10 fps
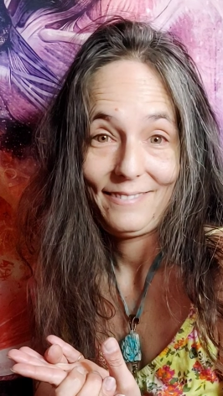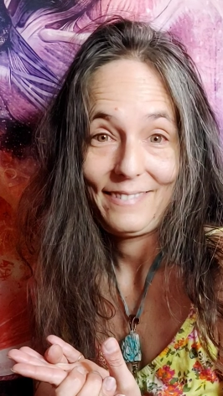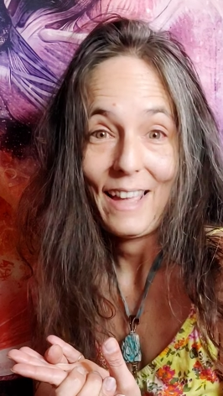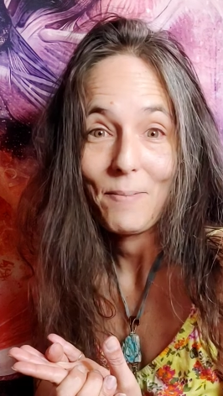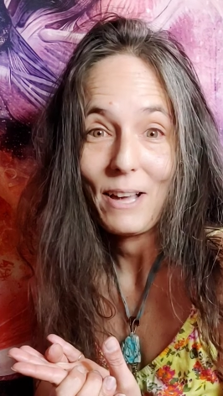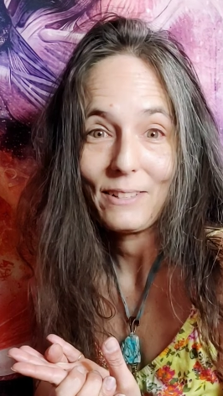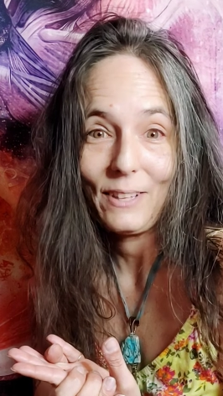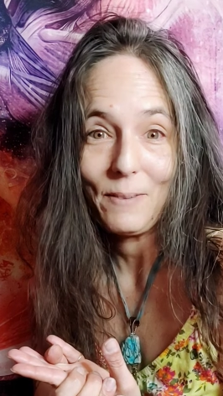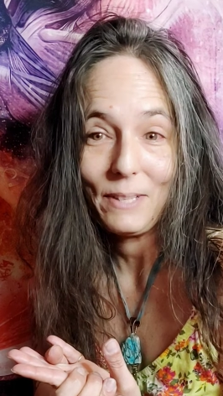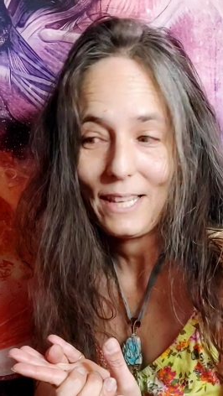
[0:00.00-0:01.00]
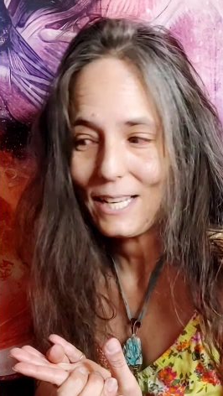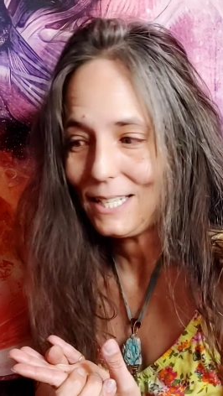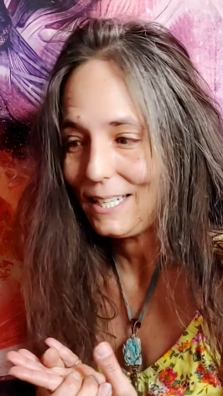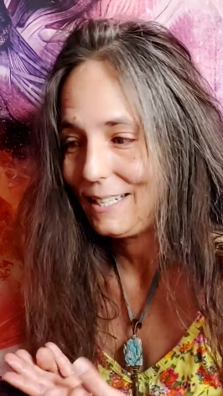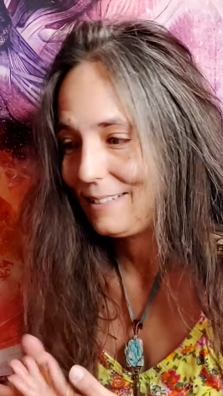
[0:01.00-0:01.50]
How about claiming that
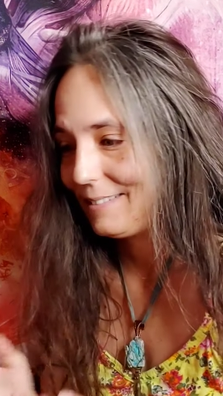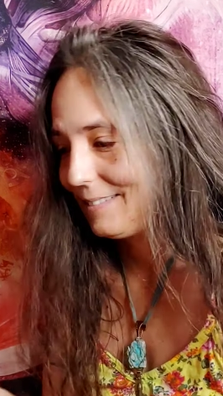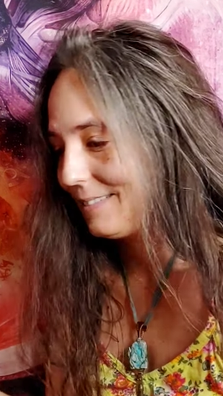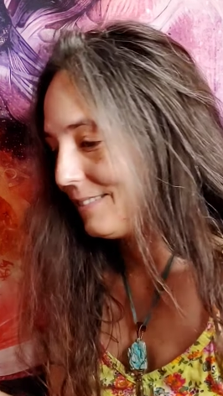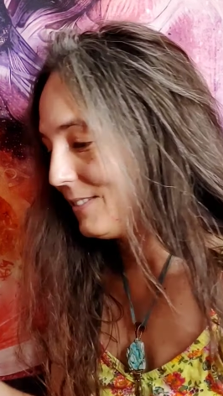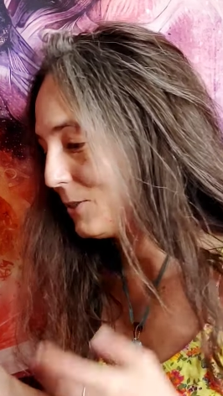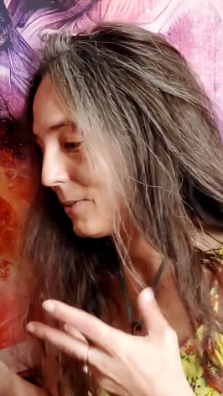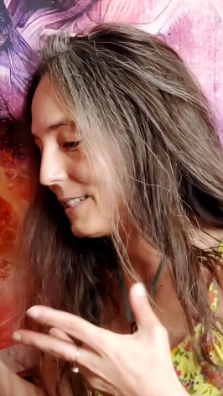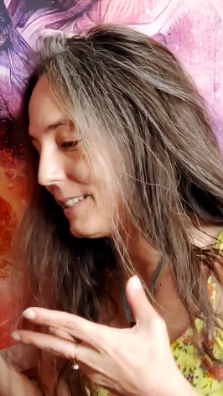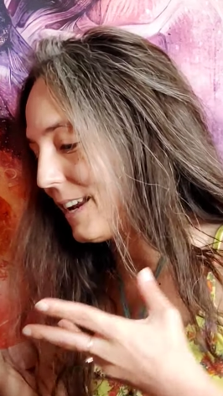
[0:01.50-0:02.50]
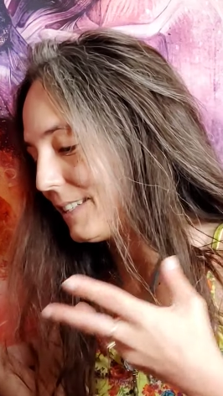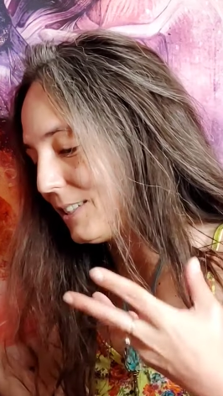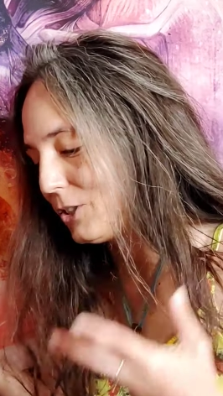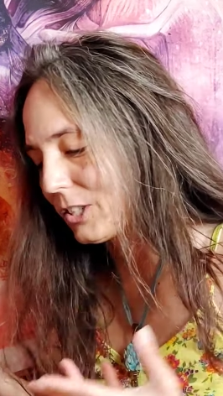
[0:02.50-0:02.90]
shit? This resonates in your